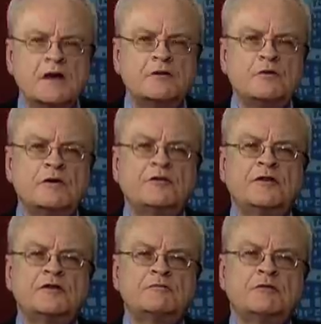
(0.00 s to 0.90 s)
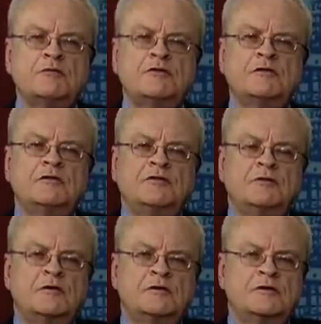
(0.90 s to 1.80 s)
An organization was recently
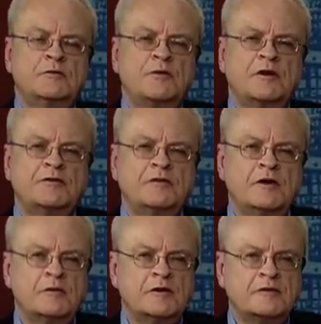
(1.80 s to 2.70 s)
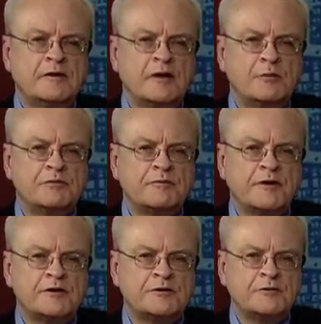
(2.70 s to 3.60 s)
started in the Boston area to help
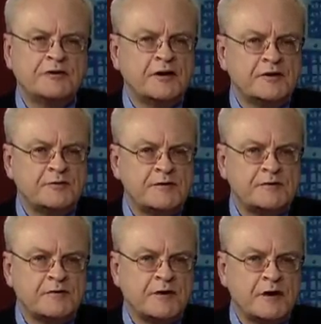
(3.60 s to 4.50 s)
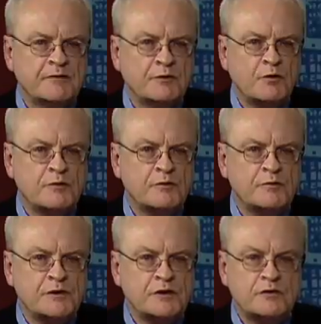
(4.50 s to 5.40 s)
professionals age 55 and
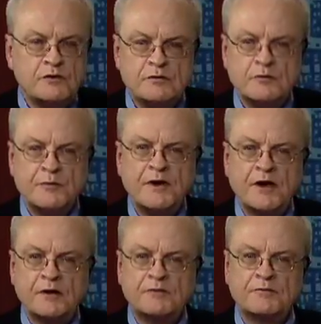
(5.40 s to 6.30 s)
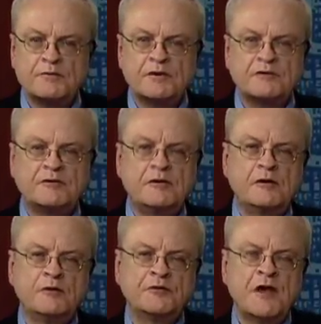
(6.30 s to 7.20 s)
over meet new demand for their
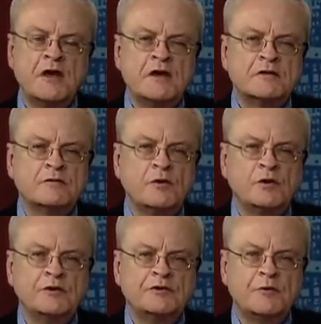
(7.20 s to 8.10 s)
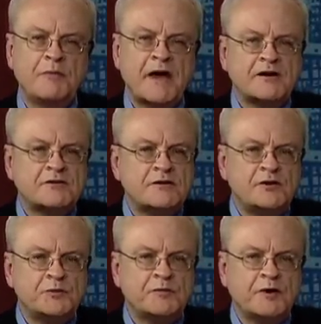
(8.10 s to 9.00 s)
skills. The goal is to match
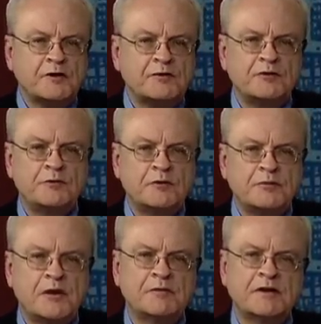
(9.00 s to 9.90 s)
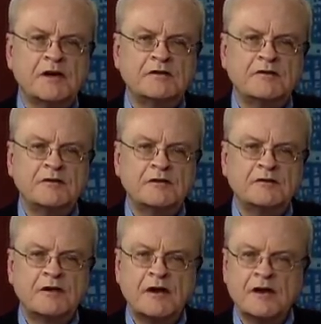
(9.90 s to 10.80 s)
these professionals with public
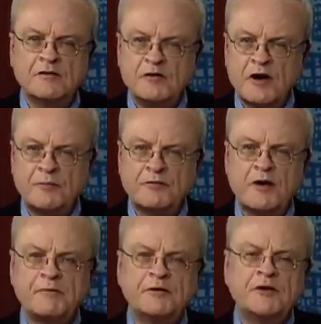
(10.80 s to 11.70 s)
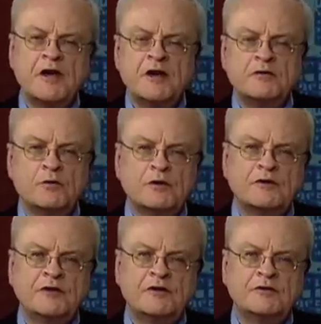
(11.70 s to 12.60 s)
agencies and nonprofits. The
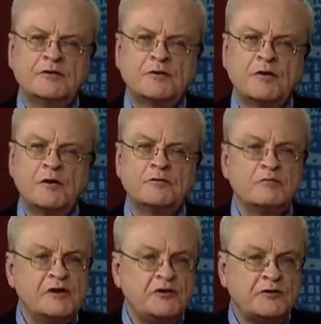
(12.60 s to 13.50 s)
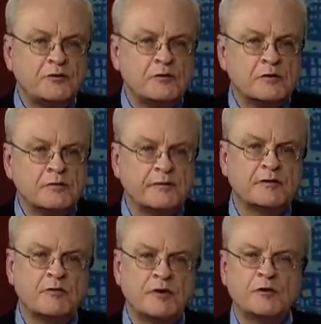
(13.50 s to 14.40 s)
organization is called
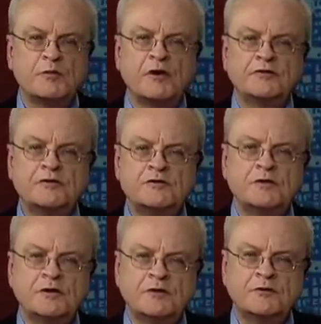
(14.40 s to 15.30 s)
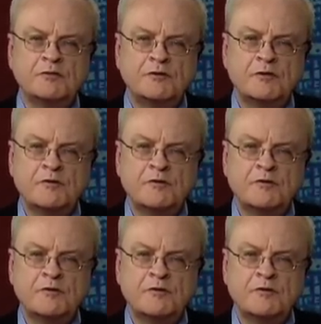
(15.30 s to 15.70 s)
Reserve Greater Boston. Joining us from Reserve